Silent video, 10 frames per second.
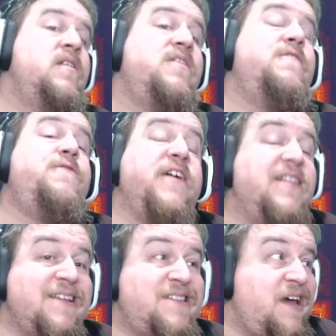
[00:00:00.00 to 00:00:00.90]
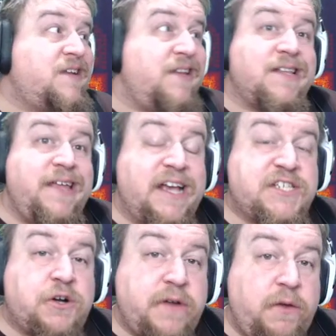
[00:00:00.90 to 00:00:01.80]
The villain technically
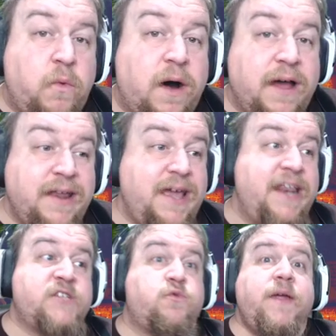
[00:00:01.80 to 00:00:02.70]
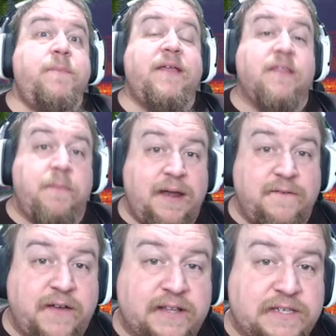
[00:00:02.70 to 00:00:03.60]
has already won and is reaping the
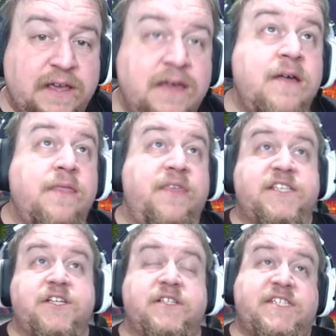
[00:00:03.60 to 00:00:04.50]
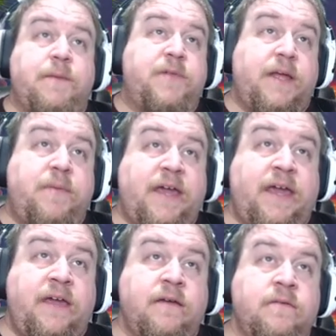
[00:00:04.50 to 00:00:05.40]
benefits. This could simply
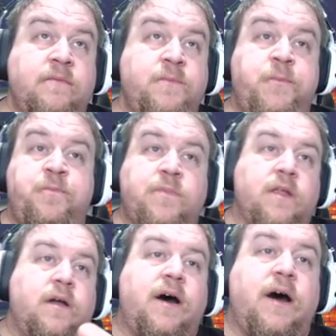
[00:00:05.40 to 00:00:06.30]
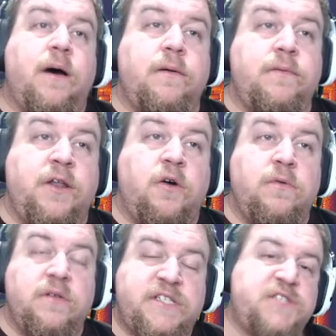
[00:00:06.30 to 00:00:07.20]
be, you
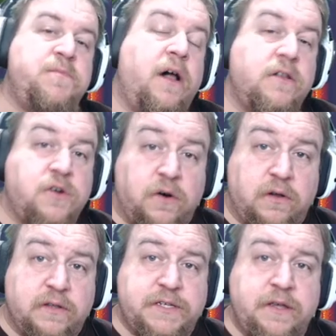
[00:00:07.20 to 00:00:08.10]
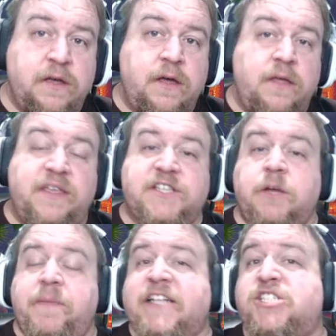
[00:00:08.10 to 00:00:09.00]
know, small goals. This
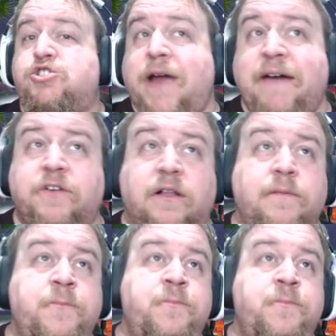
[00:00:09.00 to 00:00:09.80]
could be travel.